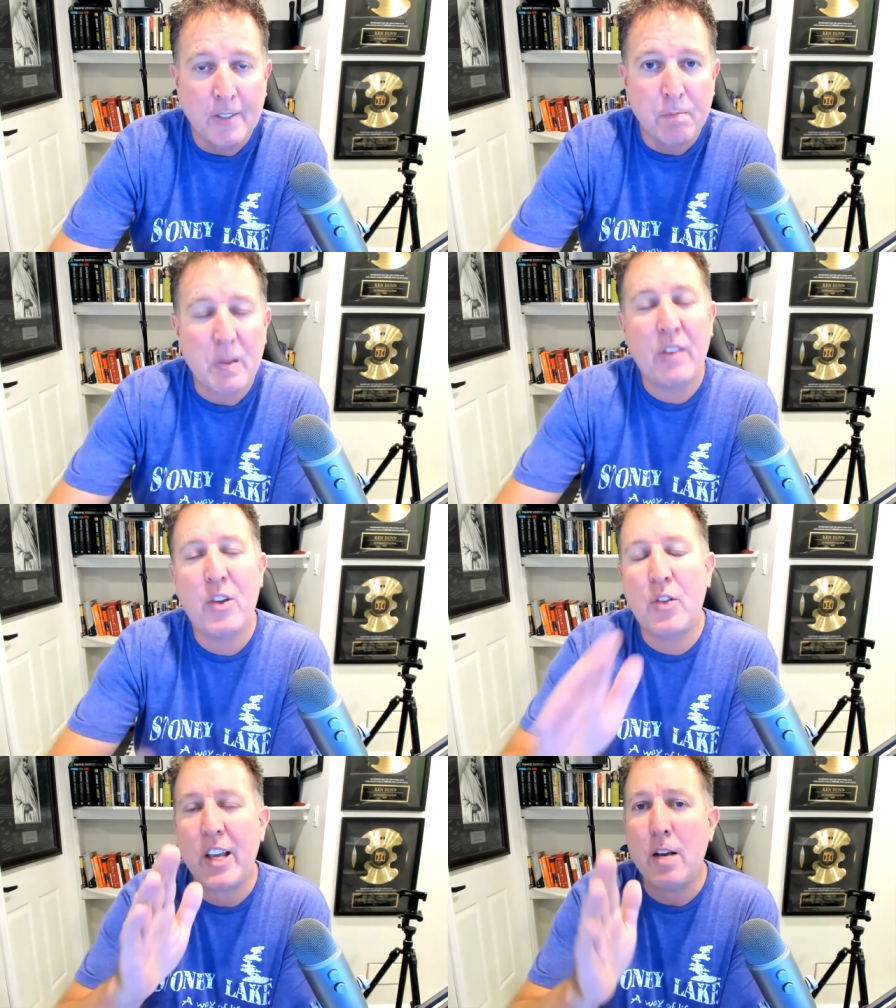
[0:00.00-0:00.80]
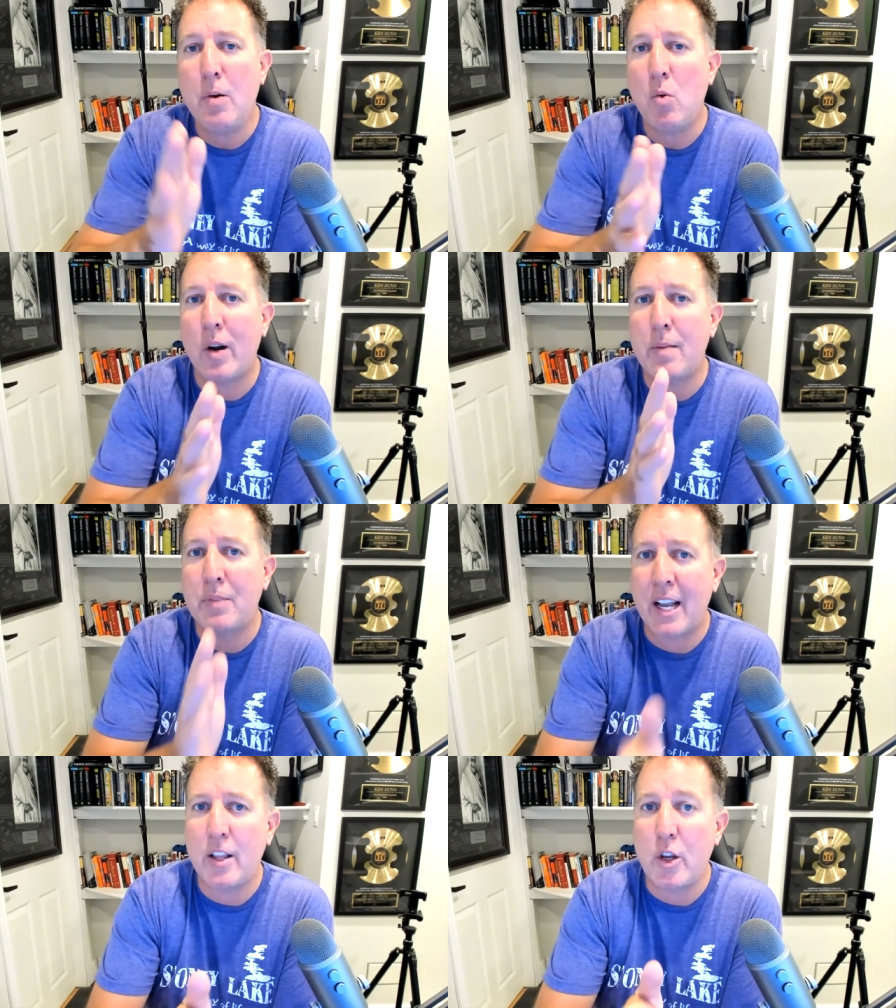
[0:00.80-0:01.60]
And if you think about what
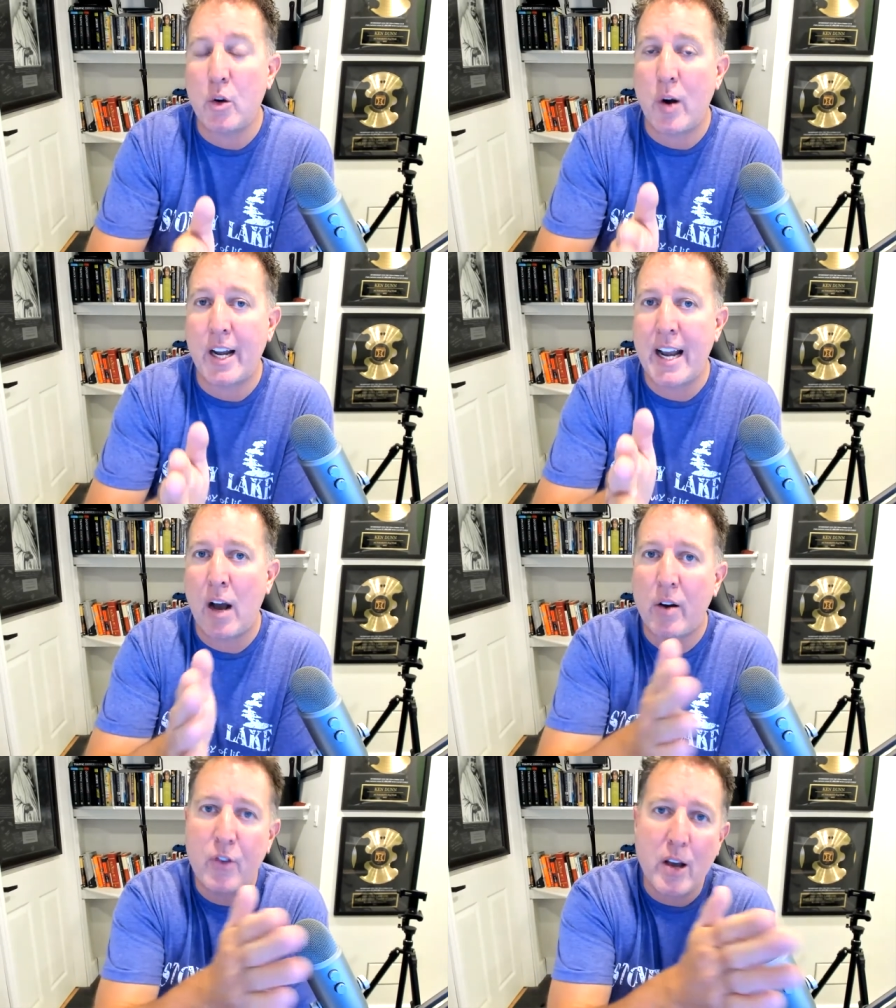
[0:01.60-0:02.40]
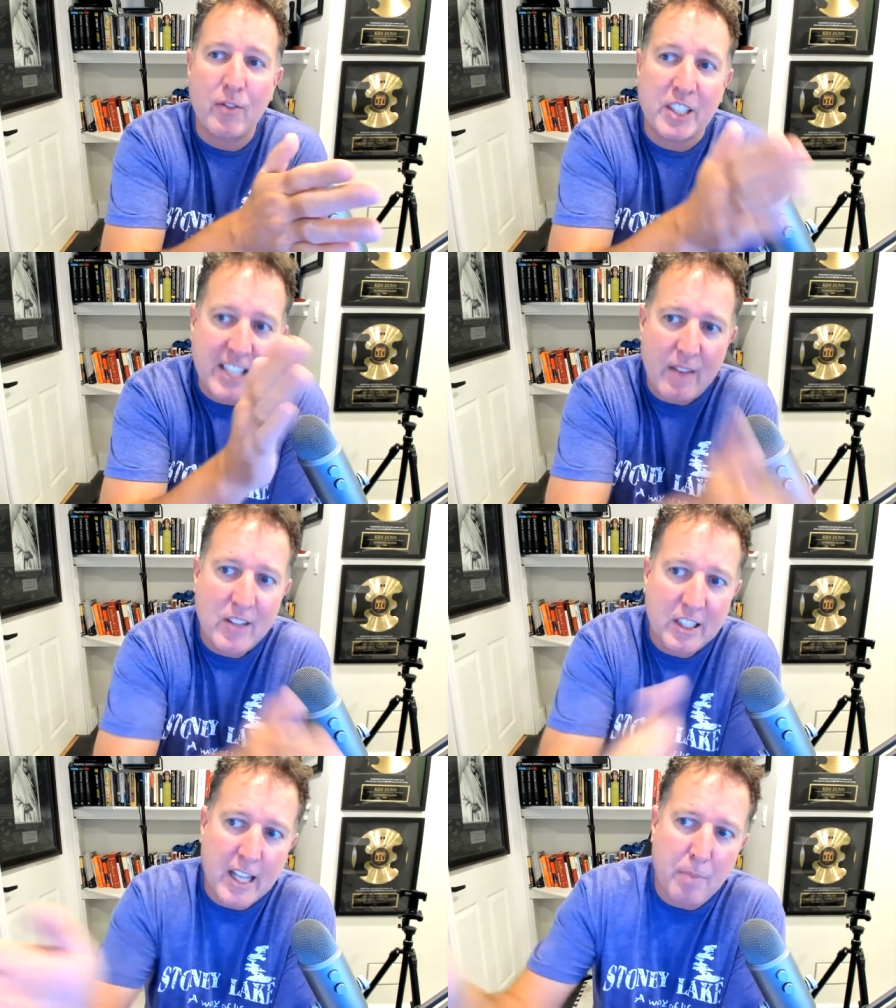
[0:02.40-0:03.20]
I'm telling you right now, if you have
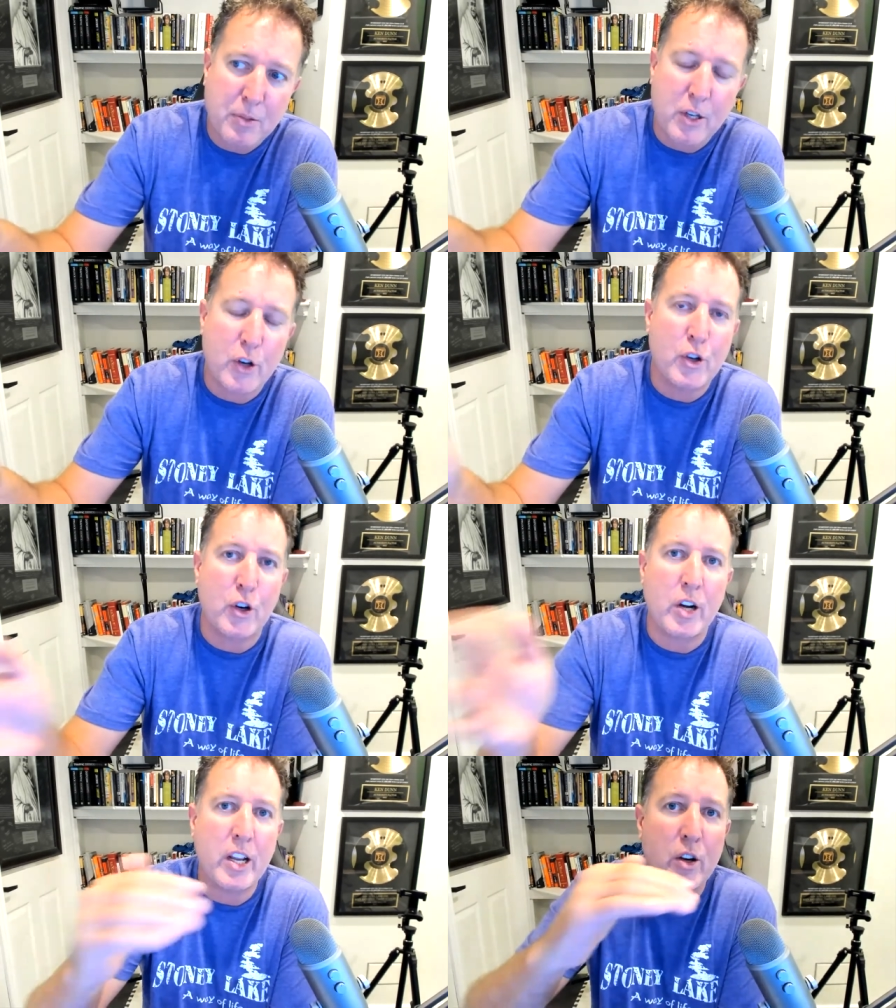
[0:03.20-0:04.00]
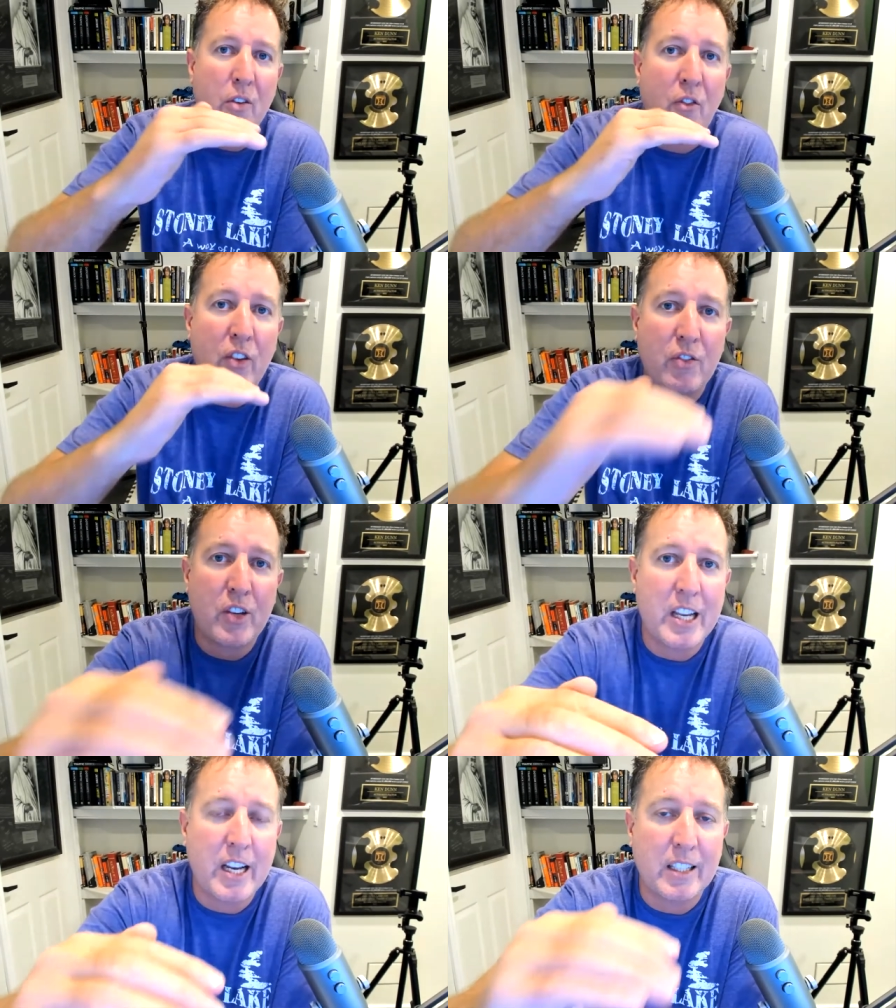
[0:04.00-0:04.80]
seven steps in your journey and you have
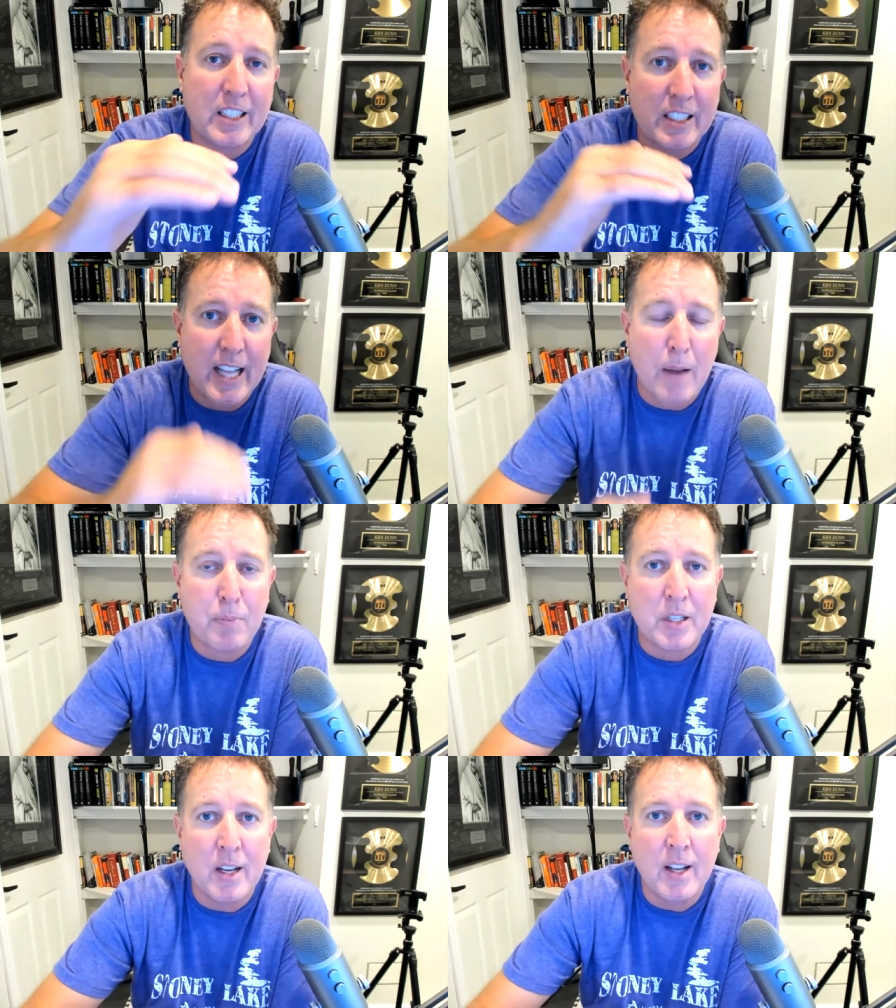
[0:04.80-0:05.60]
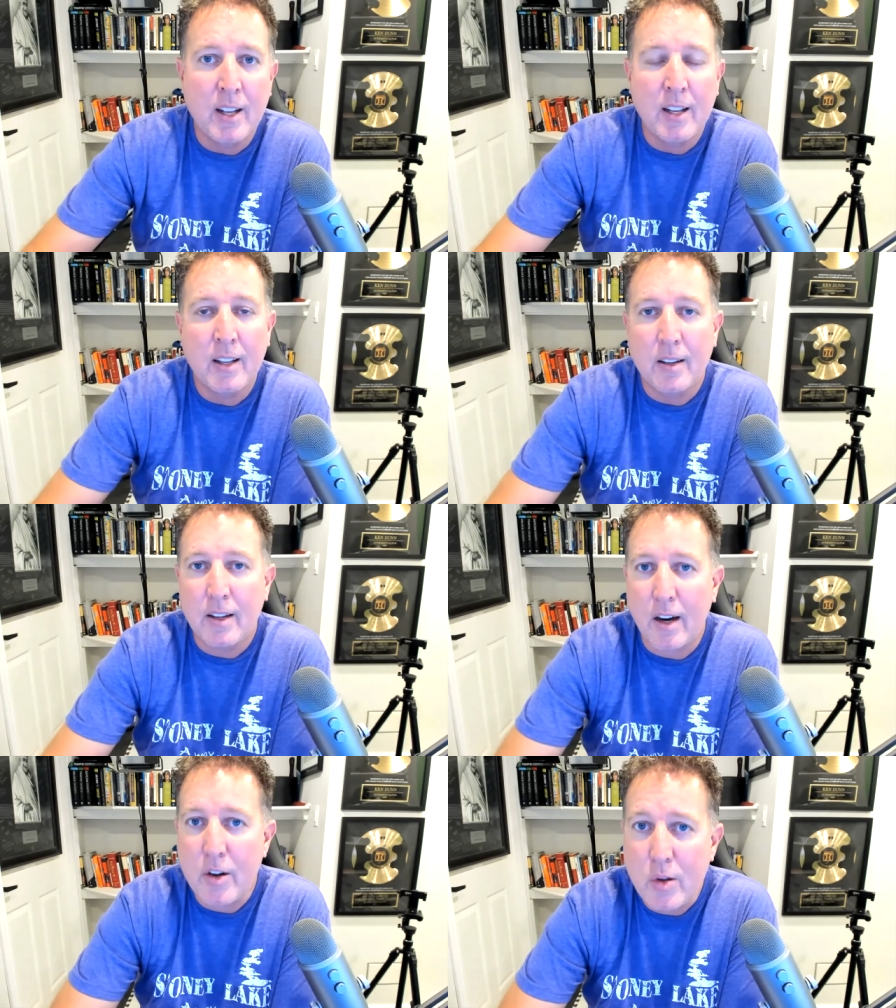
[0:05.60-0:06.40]
15 steps,
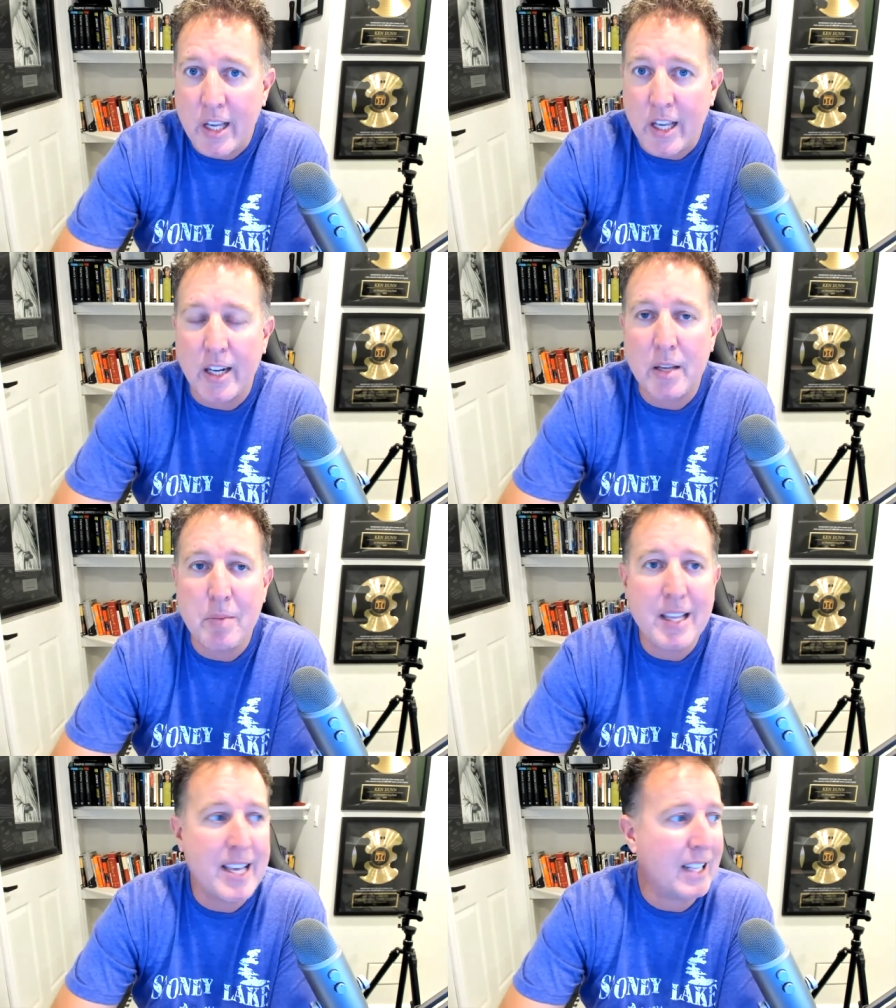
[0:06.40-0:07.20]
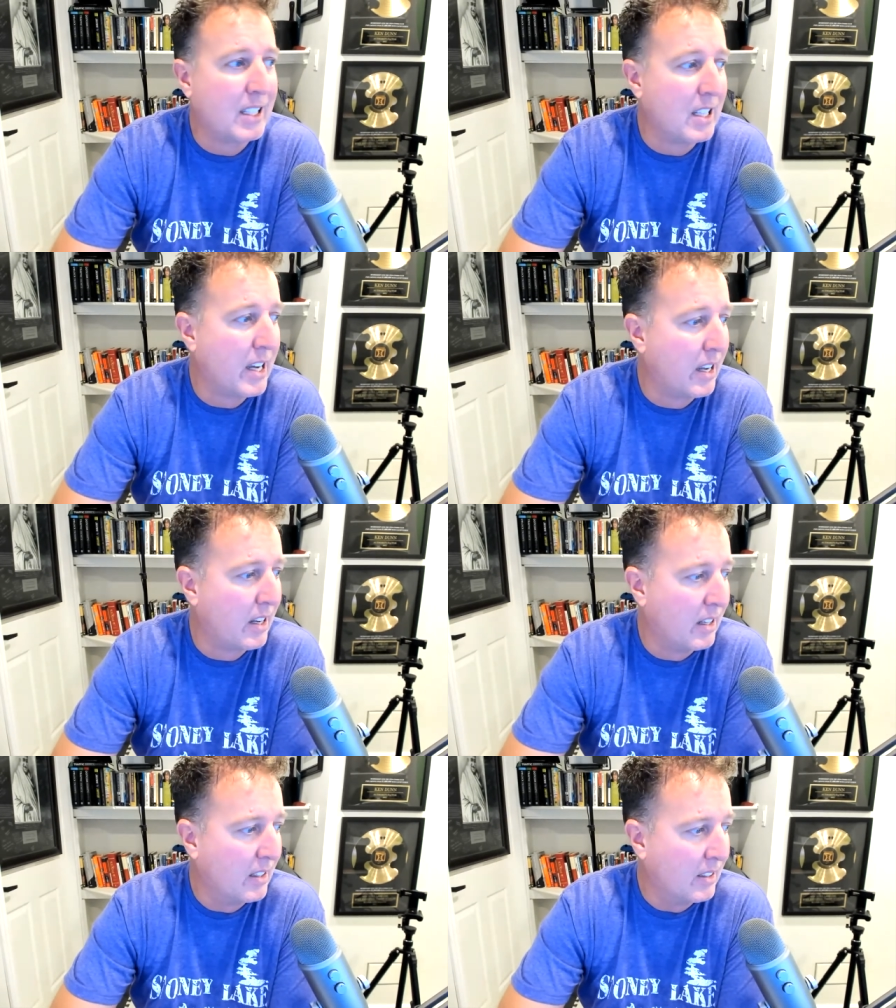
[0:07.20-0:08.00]
are you kidding me? That's
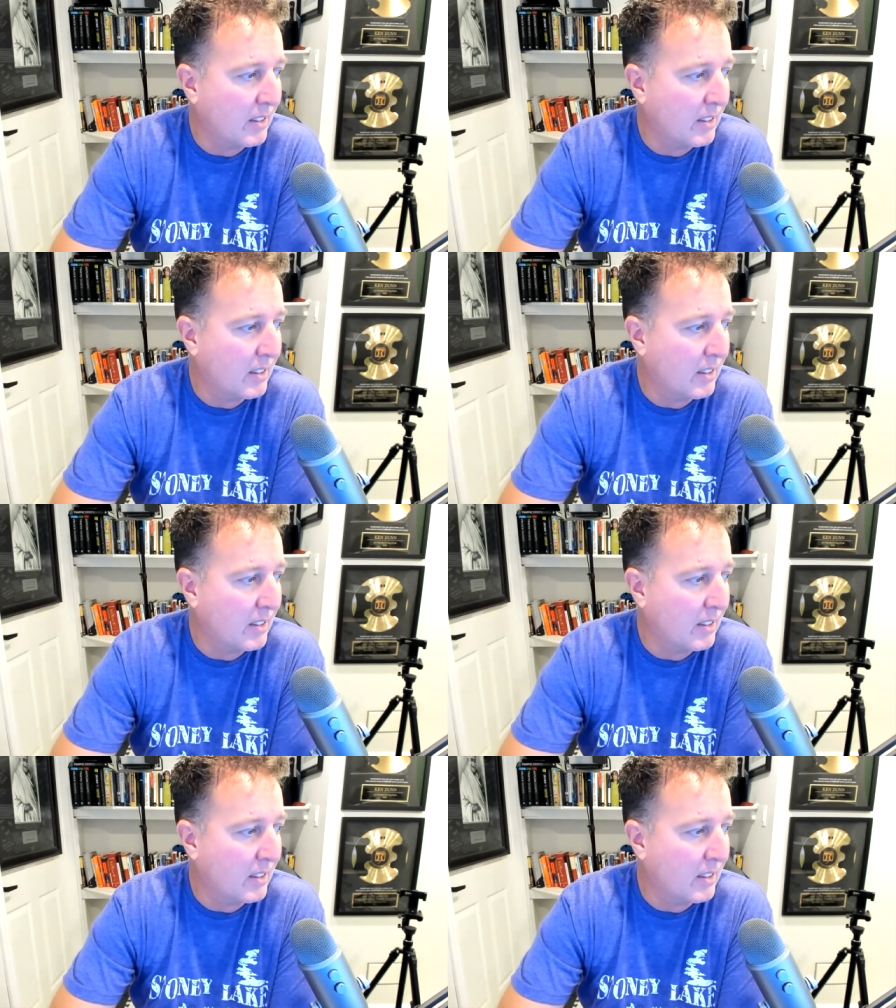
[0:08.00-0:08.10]
like,